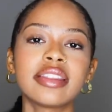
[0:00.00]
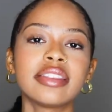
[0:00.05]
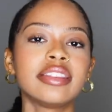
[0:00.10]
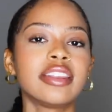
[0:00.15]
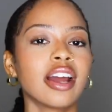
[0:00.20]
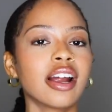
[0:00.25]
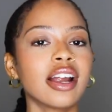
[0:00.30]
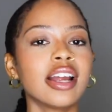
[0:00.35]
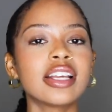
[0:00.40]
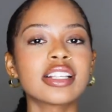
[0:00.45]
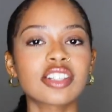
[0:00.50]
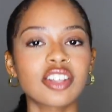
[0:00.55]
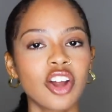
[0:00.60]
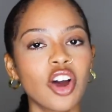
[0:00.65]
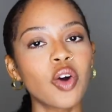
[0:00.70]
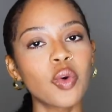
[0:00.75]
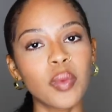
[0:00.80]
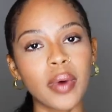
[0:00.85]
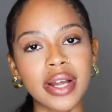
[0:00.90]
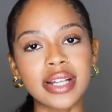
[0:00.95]
There is
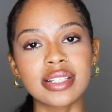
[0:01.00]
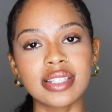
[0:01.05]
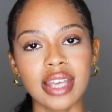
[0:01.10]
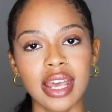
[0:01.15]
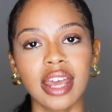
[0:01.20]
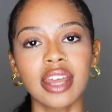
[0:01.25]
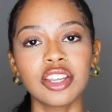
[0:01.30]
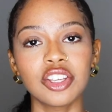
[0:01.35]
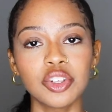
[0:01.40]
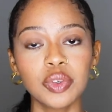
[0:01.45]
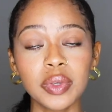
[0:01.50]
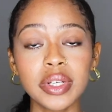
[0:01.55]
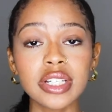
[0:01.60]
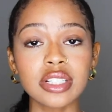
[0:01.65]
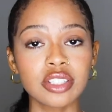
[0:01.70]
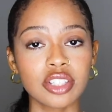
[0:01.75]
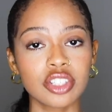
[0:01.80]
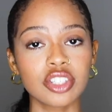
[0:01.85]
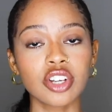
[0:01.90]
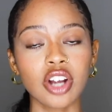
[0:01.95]
no one day. You
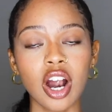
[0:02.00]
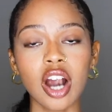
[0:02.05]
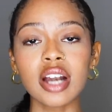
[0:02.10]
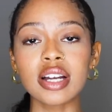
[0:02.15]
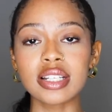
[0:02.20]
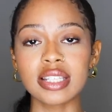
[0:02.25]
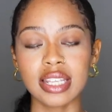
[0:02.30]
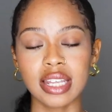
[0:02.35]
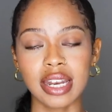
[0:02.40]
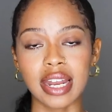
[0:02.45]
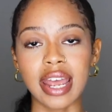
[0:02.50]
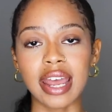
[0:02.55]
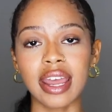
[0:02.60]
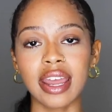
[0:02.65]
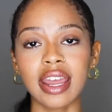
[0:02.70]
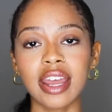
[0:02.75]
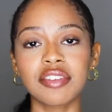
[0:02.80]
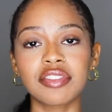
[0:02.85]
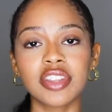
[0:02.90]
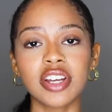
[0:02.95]
need to start
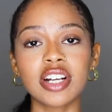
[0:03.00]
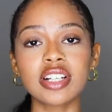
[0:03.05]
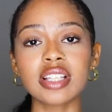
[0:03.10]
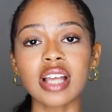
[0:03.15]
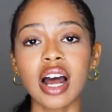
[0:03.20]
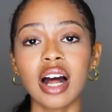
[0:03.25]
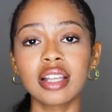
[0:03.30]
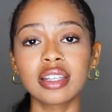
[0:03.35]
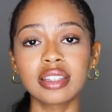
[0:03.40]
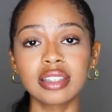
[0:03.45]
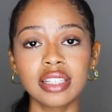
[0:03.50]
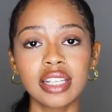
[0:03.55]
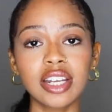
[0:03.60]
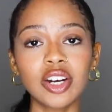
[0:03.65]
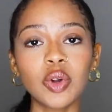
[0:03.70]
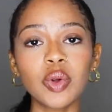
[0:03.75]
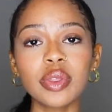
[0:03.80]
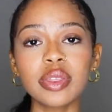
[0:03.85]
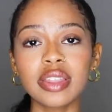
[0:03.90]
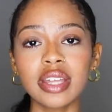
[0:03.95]
today. If there's a
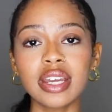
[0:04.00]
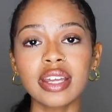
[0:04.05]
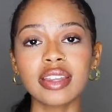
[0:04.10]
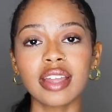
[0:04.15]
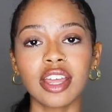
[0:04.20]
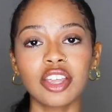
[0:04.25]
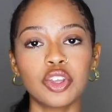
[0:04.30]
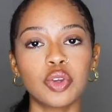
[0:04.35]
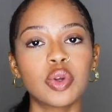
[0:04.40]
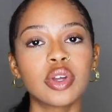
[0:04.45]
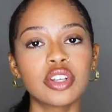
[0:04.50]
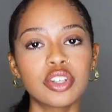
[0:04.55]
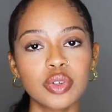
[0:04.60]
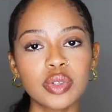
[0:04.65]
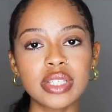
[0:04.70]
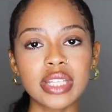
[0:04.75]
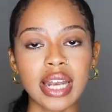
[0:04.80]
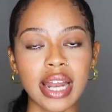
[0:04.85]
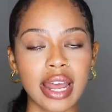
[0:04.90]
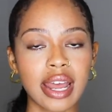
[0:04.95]
little thing that you can do
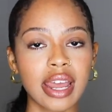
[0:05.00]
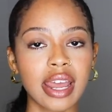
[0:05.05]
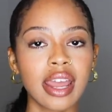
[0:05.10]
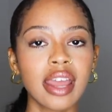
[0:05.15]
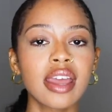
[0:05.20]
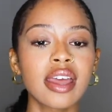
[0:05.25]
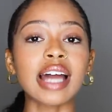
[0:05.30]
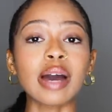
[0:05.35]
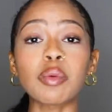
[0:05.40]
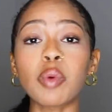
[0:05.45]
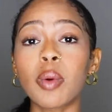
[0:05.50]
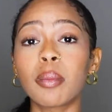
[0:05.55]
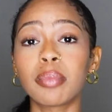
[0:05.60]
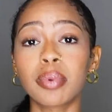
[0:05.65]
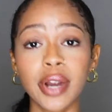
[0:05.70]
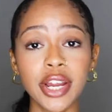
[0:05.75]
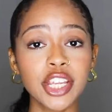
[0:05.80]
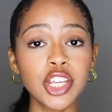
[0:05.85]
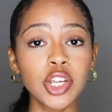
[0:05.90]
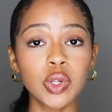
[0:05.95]
today that will
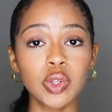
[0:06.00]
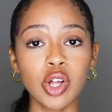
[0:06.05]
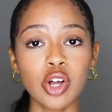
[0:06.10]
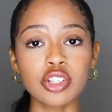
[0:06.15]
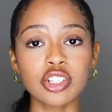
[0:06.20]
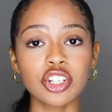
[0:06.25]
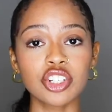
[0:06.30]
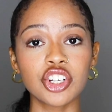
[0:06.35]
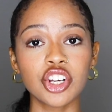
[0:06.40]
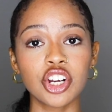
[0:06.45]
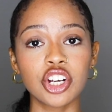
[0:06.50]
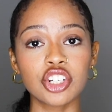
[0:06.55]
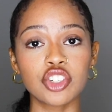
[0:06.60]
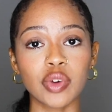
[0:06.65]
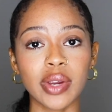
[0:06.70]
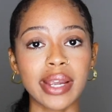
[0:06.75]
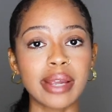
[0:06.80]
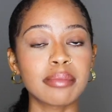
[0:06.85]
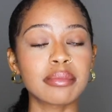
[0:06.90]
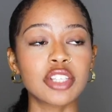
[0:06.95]
bring you closer to your
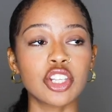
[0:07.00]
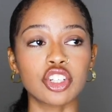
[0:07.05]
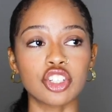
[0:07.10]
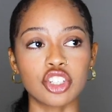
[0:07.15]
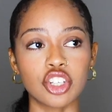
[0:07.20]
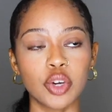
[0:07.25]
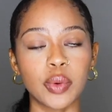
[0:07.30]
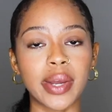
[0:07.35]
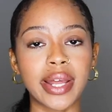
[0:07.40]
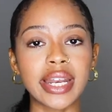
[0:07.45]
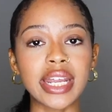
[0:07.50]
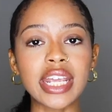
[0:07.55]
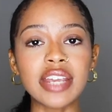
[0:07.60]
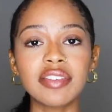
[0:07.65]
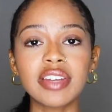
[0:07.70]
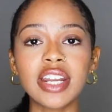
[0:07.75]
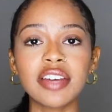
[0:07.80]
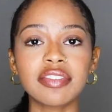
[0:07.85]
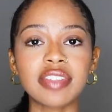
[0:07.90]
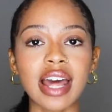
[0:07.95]
dreams, do it.
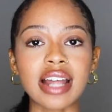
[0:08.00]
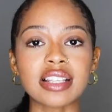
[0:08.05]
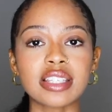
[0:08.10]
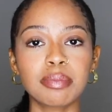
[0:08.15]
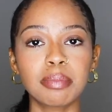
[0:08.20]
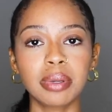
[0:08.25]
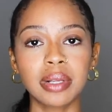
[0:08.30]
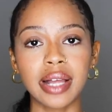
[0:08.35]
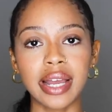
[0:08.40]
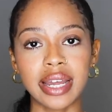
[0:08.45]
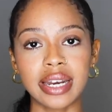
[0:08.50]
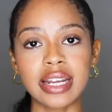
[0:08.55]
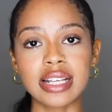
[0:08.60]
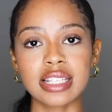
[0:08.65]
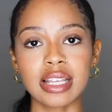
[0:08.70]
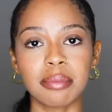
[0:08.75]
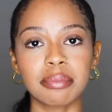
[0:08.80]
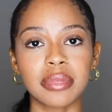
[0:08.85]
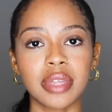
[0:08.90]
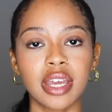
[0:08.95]
Even if that's planning
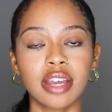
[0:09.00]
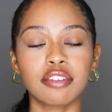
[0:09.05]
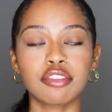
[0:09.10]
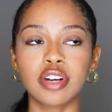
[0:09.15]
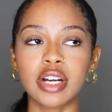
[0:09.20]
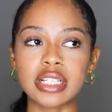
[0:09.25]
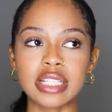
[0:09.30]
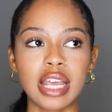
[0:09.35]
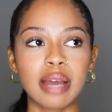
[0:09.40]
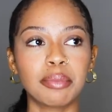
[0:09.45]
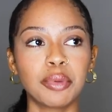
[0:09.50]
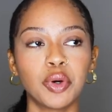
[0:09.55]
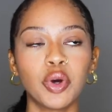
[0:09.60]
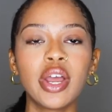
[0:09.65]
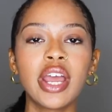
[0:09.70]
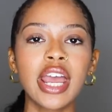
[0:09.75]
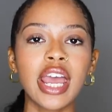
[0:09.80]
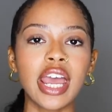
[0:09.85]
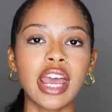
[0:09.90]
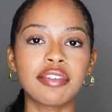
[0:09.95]
something. For example,
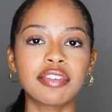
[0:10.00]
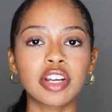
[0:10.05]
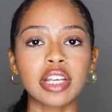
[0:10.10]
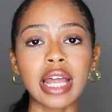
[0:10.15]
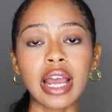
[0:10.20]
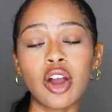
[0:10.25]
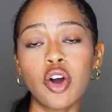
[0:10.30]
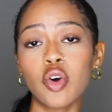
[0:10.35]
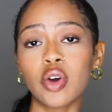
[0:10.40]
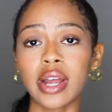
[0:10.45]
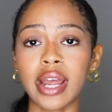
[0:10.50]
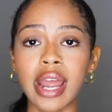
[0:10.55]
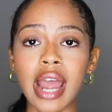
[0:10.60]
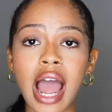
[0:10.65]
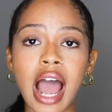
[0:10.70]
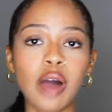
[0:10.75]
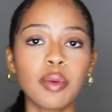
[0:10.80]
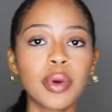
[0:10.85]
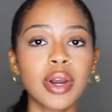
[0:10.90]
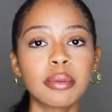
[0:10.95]
if you're like, okay,
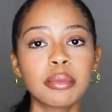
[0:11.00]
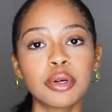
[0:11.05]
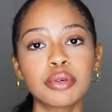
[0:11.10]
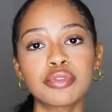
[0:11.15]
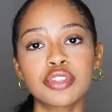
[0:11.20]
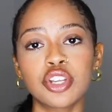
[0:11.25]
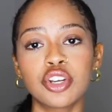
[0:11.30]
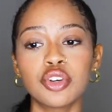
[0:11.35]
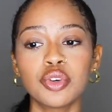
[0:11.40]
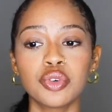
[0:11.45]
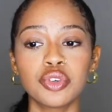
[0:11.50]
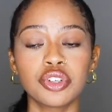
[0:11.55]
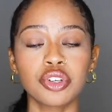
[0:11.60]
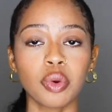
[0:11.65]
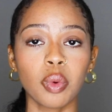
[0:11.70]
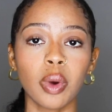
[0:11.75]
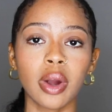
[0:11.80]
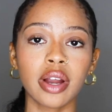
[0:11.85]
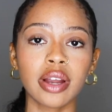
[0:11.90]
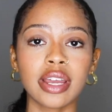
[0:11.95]
I wanna move to New
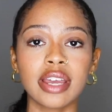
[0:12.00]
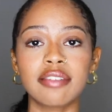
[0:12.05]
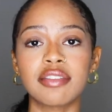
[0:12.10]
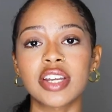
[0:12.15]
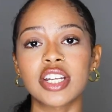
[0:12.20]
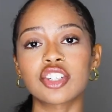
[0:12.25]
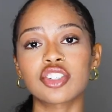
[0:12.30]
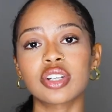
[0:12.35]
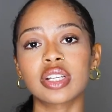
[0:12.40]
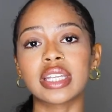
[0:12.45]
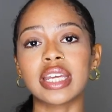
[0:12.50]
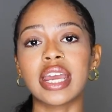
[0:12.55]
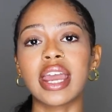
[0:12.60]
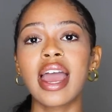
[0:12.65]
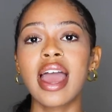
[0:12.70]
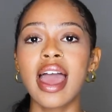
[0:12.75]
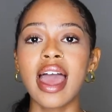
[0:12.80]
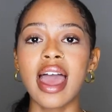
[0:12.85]
York eventually